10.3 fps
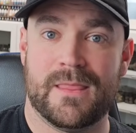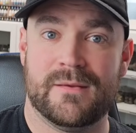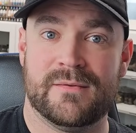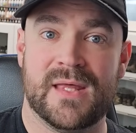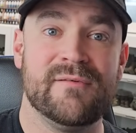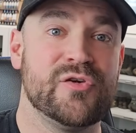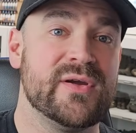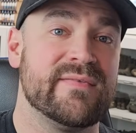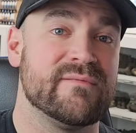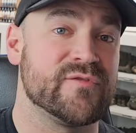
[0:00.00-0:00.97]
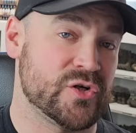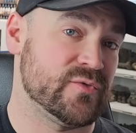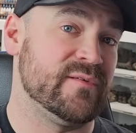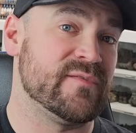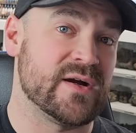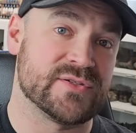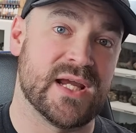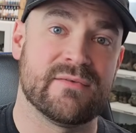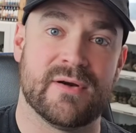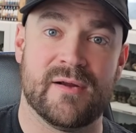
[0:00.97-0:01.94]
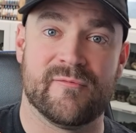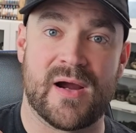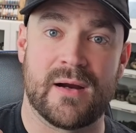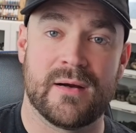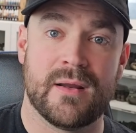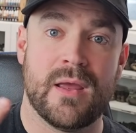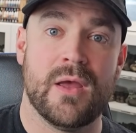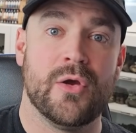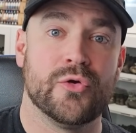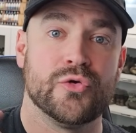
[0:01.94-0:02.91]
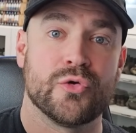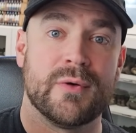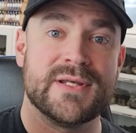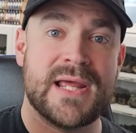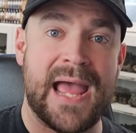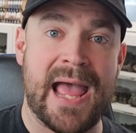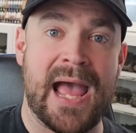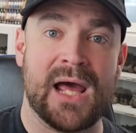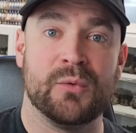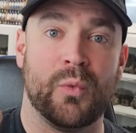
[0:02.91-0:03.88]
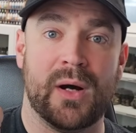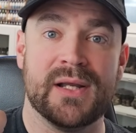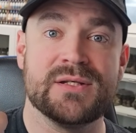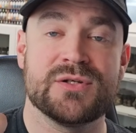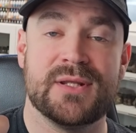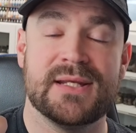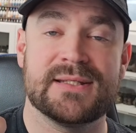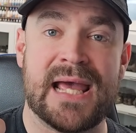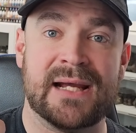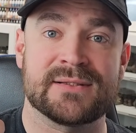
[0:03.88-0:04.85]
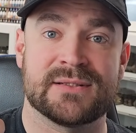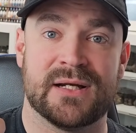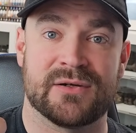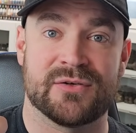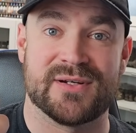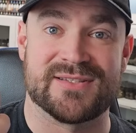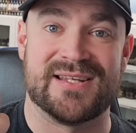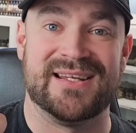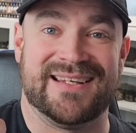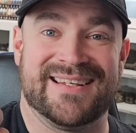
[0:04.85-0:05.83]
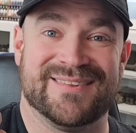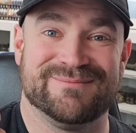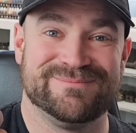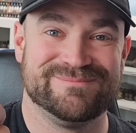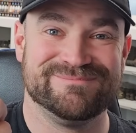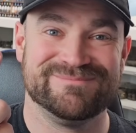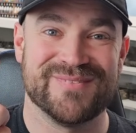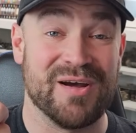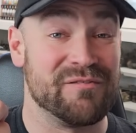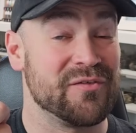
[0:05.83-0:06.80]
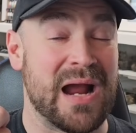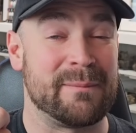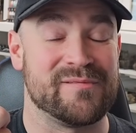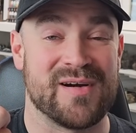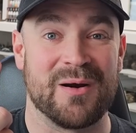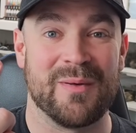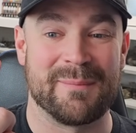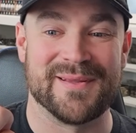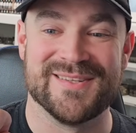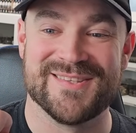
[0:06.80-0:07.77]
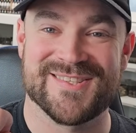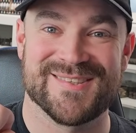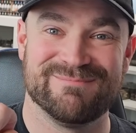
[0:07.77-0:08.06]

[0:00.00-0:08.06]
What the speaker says: Then if you give them first ring fire, second ring fire, you're going to add 1 to the attack's characteristic of the rapid fire weapons.